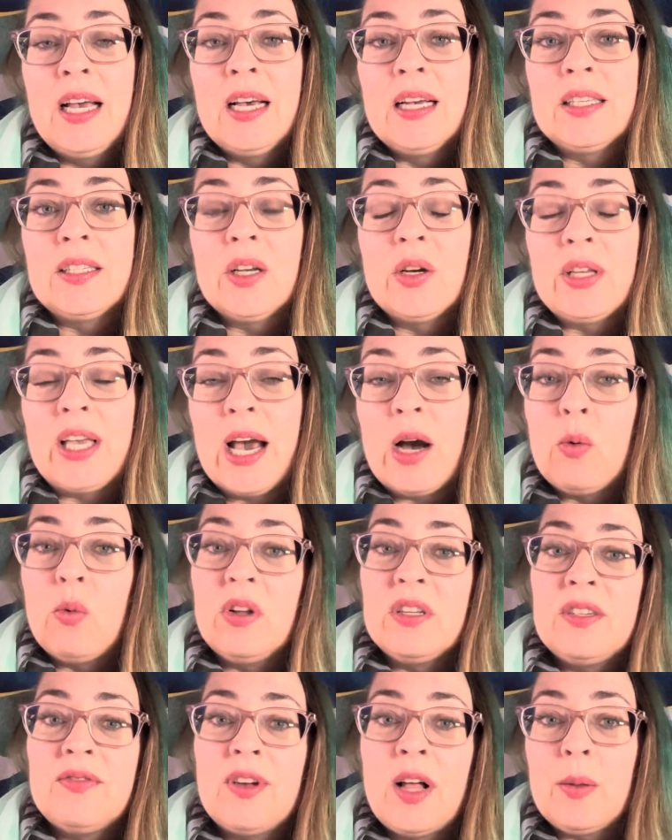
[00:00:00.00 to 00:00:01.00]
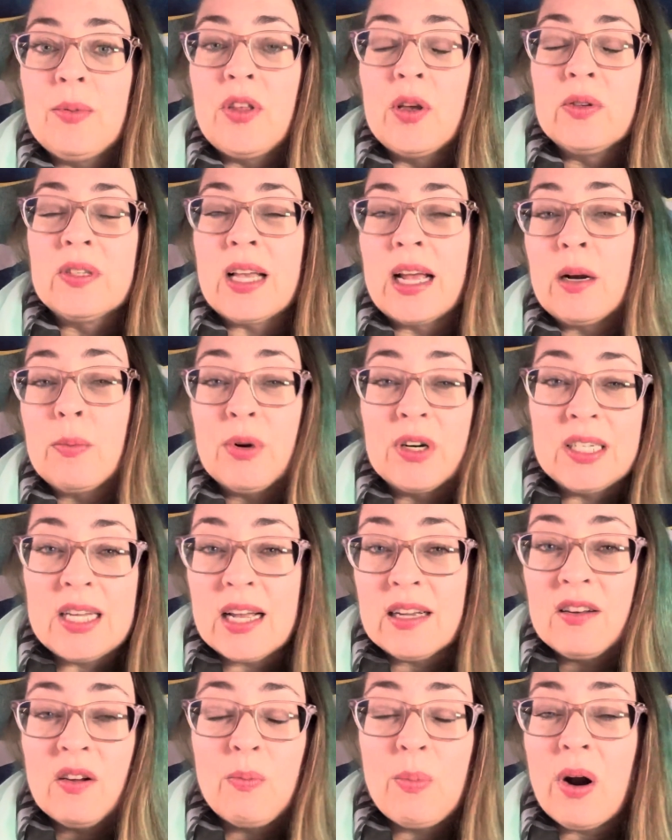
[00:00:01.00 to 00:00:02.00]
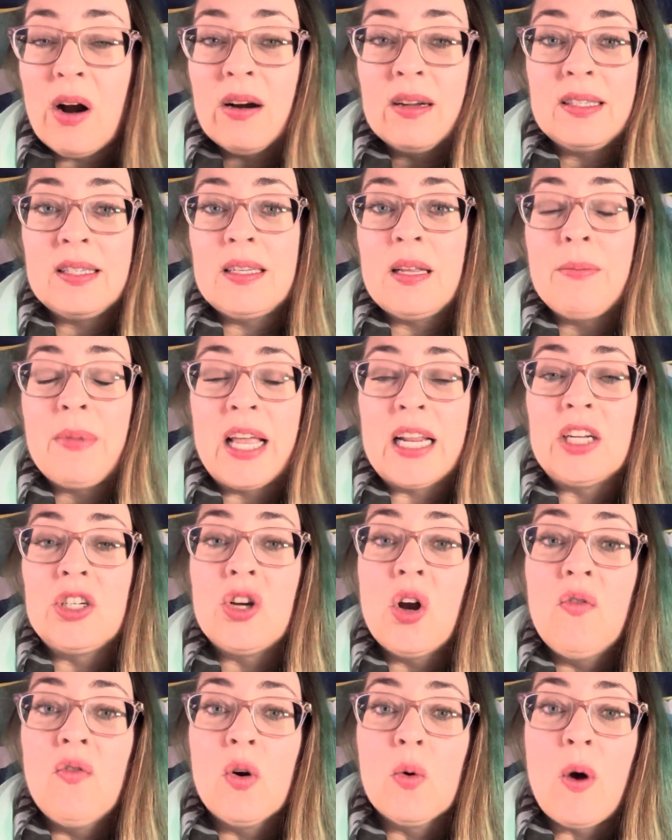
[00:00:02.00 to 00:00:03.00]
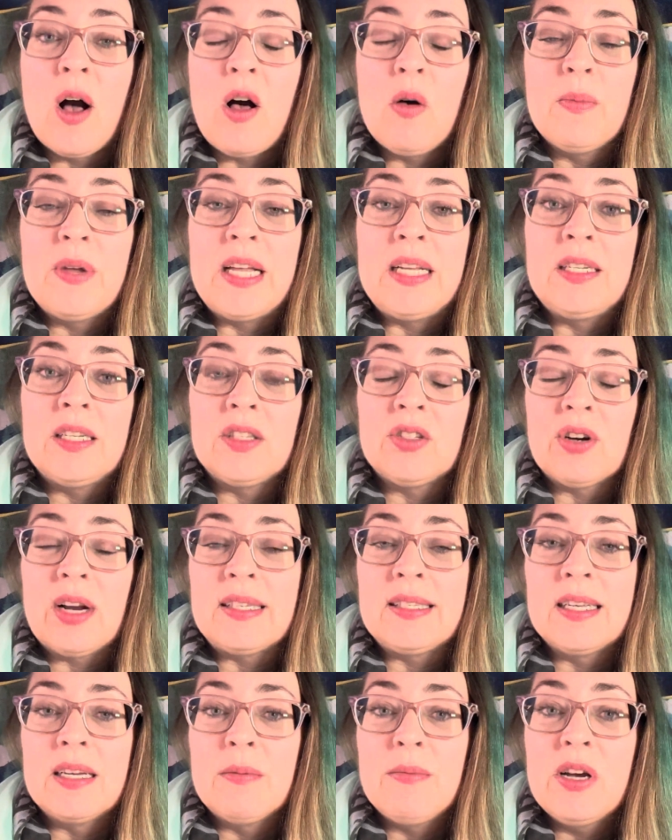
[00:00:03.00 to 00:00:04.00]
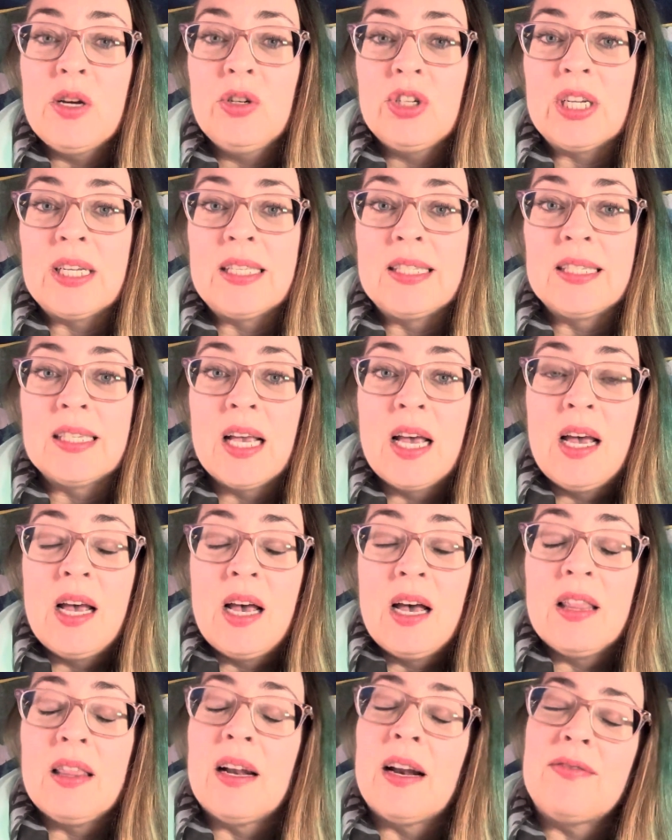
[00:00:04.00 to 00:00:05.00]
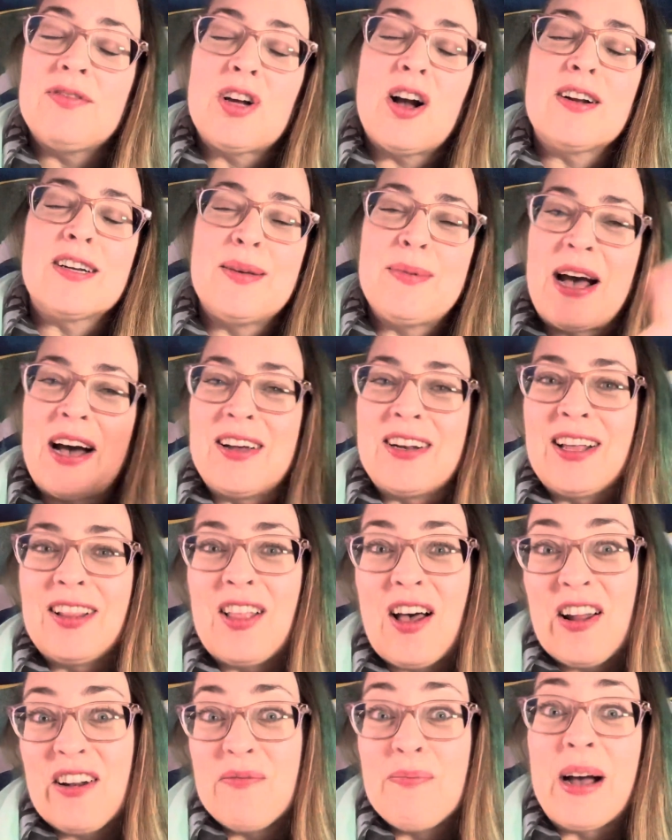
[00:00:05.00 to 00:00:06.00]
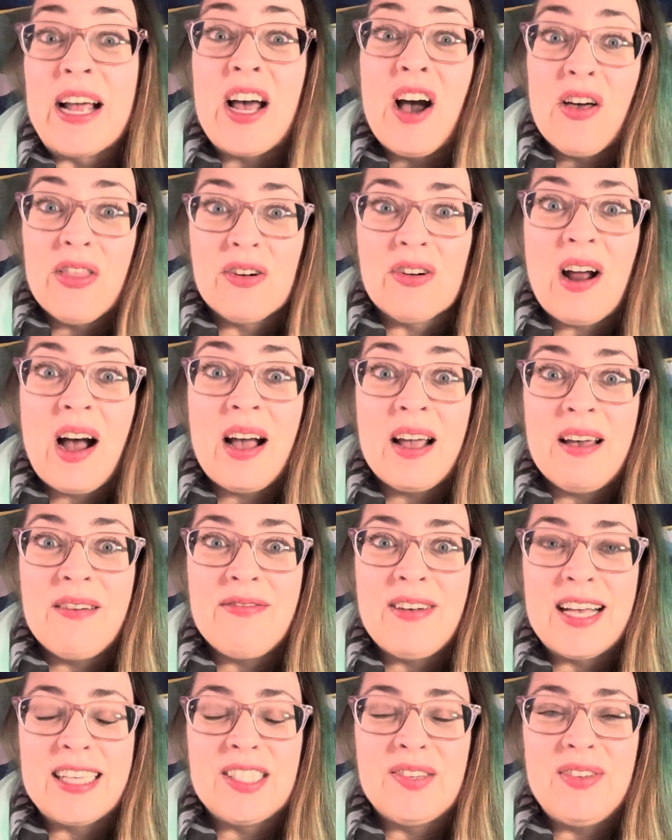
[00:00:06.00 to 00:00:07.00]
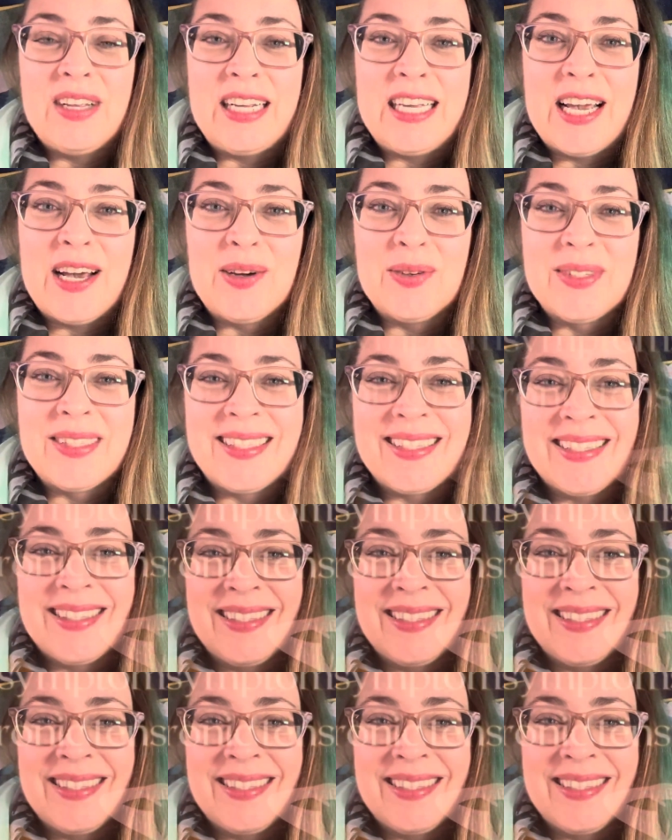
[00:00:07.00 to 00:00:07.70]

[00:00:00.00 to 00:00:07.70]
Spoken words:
So, yeah, we'll develop those kind of protective parts to manage overwhelm and distressing emotions that I've talked about in a lot of my other IFS videos.